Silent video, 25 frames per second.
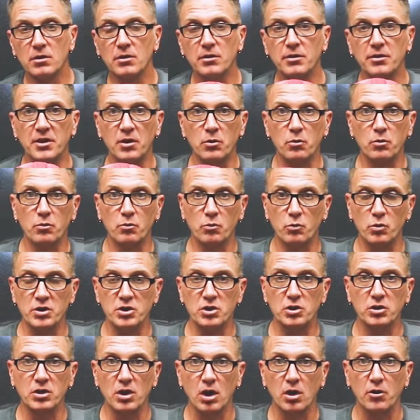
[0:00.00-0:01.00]
than when
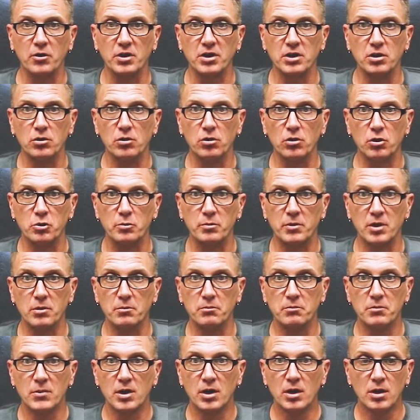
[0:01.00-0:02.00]
you're coloring your
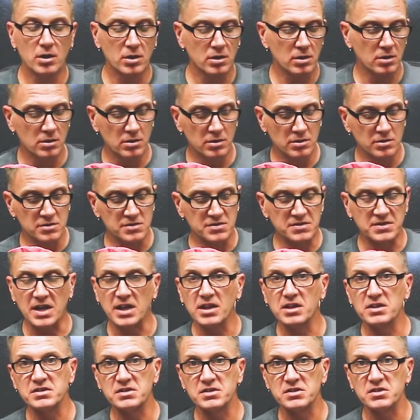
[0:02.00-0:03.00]
aluminum.
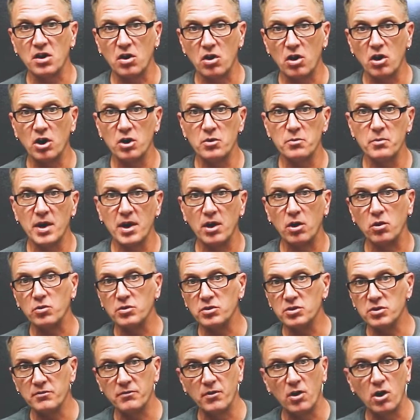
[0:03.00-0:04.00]
Stainless is a hard metal.
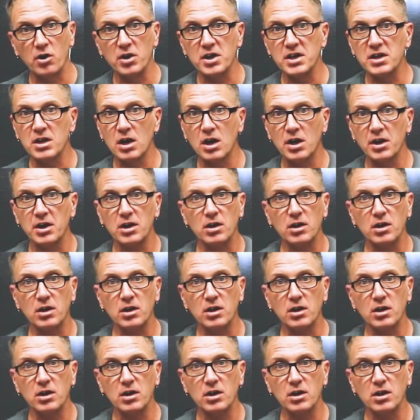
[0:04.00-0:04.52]
You've already cut